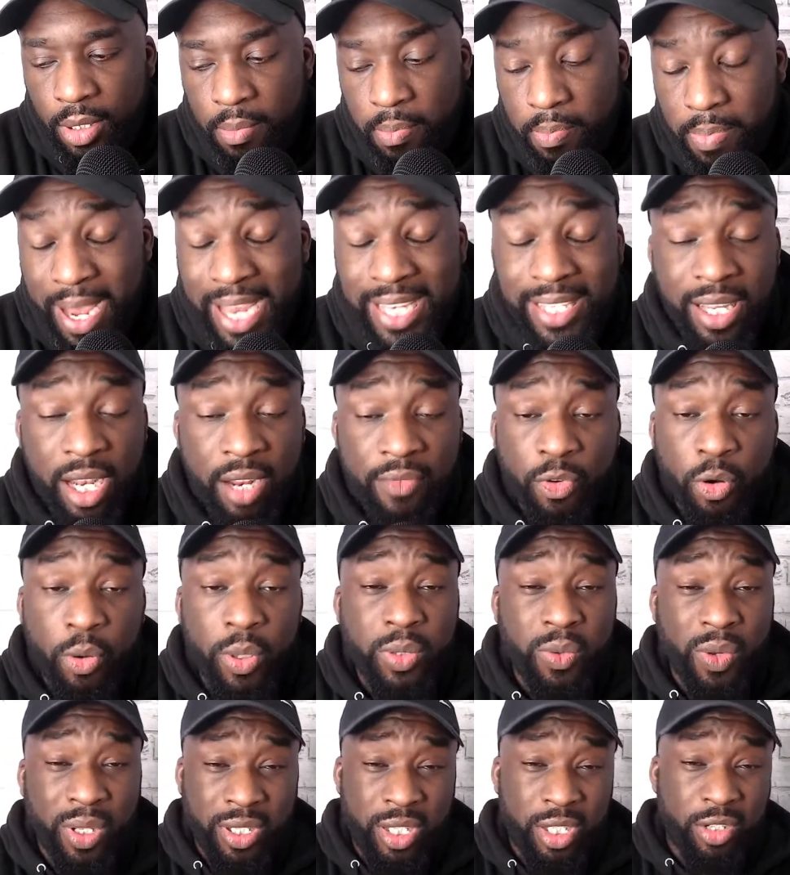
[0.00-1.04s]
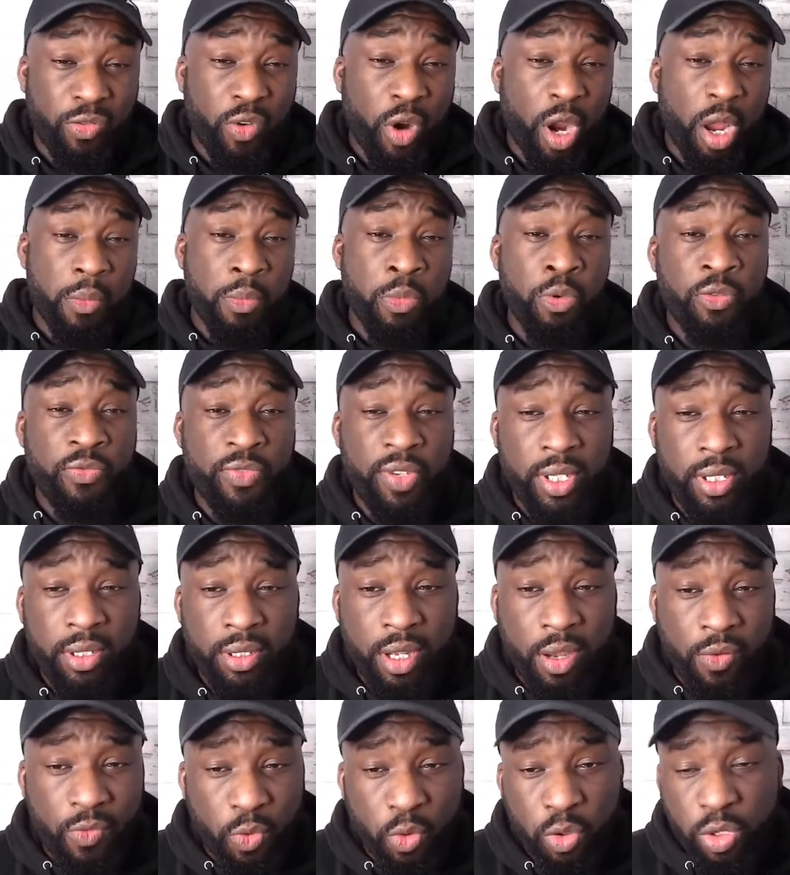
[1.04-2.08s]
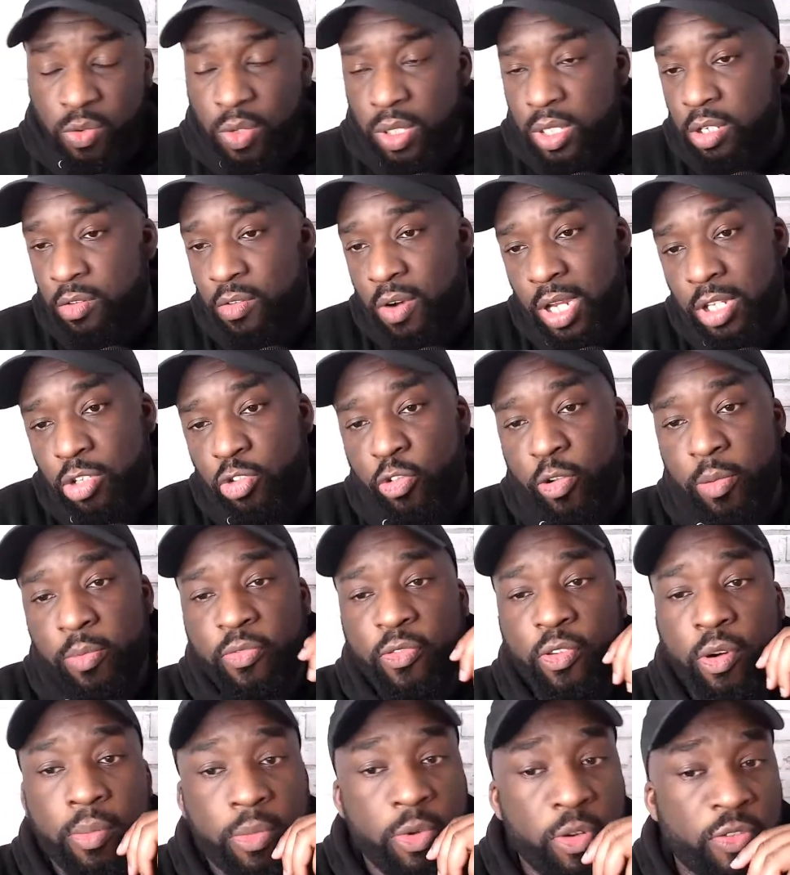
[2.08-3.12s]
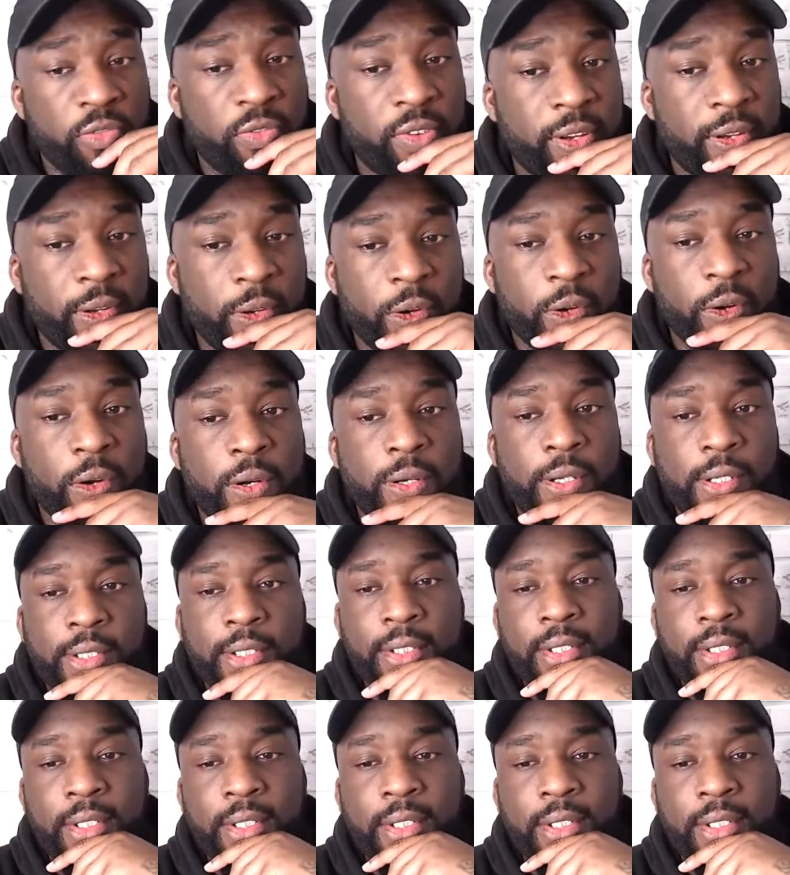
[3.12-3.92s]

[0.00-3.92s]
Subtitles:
Basically, I've always wanted to write a movie. I've always wanted to write a script for a movie or